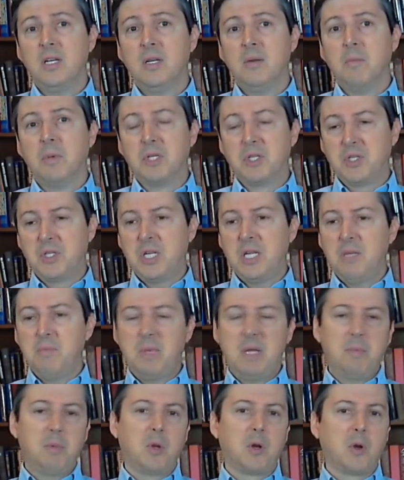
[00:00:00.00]
But you see,
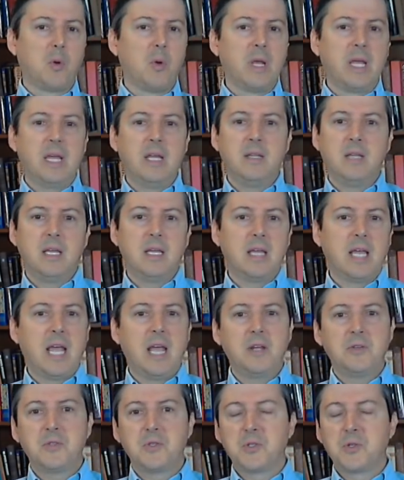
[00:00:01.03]
people aren't going in to get
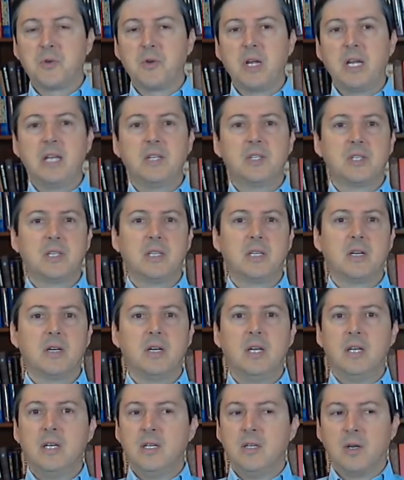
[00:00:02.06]
cancer screenings or
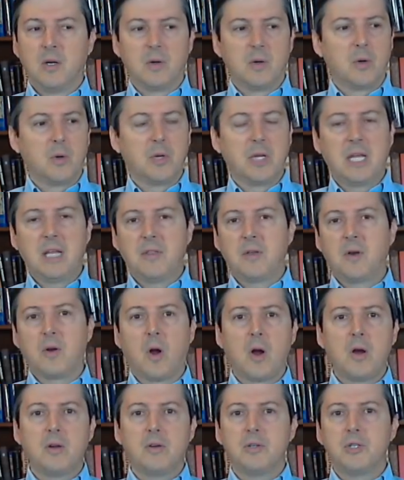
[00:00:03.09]
to get their
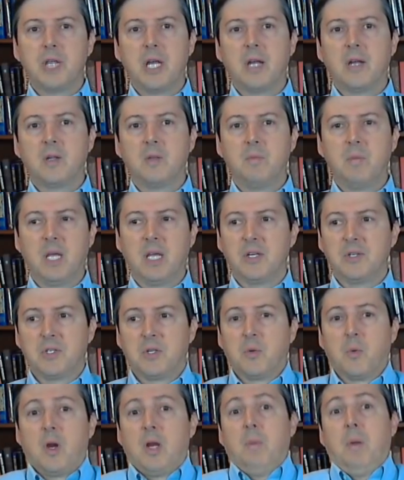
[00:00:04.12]
heart checked because they're
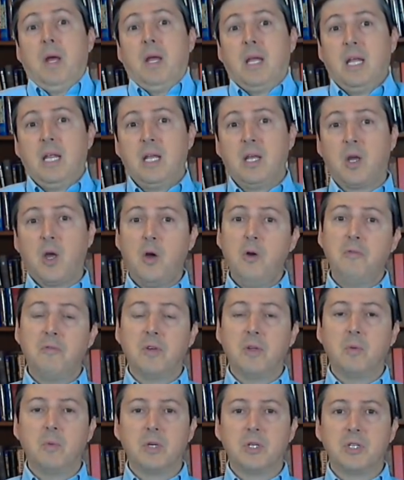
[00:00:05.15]
worried about getting
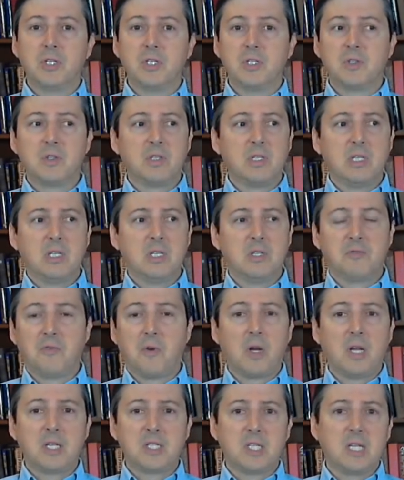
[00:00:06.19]
COVID, which is
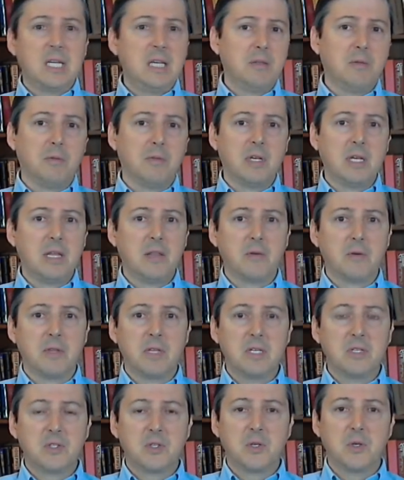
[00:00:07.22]
far less lethal than either of
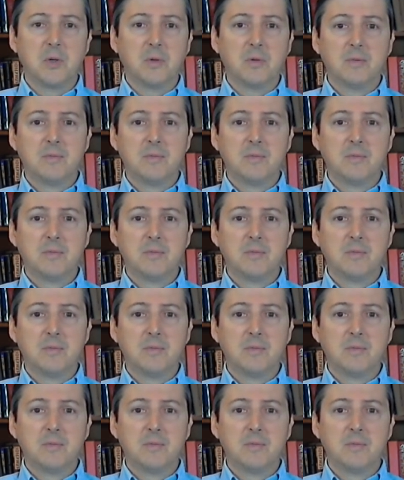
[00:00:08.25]
these two.